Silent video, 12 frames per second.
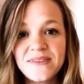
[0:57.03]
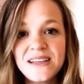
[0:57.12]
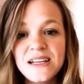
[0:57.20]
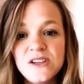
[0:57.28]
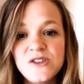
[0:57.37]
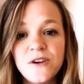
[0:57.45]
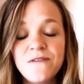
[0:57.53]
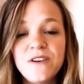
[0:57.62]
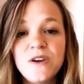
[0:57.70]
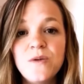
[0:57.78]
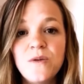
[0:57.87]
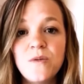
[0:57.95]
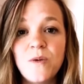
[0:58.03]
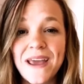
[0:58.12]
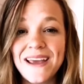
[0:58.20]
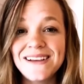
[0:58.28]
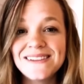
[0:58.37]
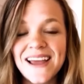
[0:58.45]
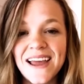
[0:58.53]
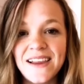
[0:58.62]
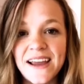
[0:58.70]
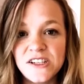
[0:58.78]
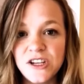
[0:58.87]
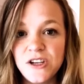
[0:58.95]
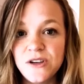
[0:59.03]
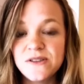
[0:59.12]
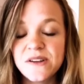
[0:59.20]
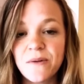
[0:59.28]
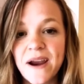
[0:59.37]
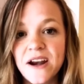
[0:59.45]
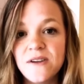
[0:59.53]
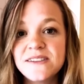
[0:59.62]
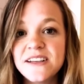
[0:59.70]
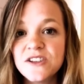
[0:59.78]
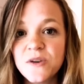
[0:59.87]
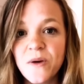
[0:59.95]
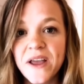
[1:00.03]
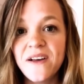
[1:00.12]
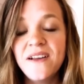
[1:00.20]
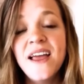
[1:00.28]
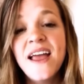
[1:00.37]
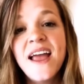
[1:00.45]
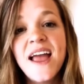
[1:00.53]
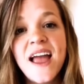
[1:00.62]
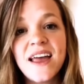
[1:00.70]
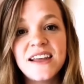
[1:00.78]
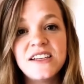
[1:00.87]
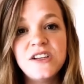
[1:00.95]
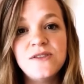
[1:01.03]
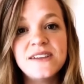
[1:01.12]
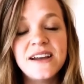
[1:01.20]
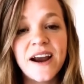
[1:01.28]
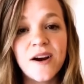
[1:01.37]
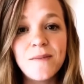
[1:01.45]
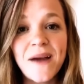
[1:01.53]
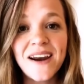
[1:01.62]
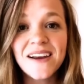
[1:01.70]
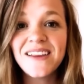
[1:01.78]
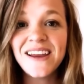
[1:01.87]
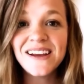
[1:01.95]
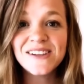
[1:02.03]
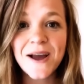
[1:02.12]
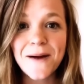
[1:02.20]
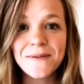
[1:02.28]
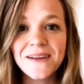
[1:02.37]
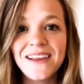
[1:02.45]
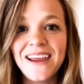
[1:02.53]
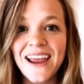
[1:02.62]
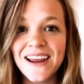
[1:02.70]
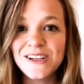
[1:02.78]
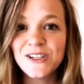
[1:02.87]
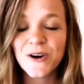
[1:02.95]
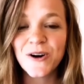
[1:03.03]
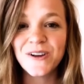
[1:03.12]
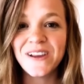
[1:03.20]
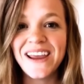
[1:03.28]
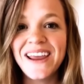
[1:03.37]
So a few ways I like to use oregano essential oil. I like to use it aromatically, topically, and internally.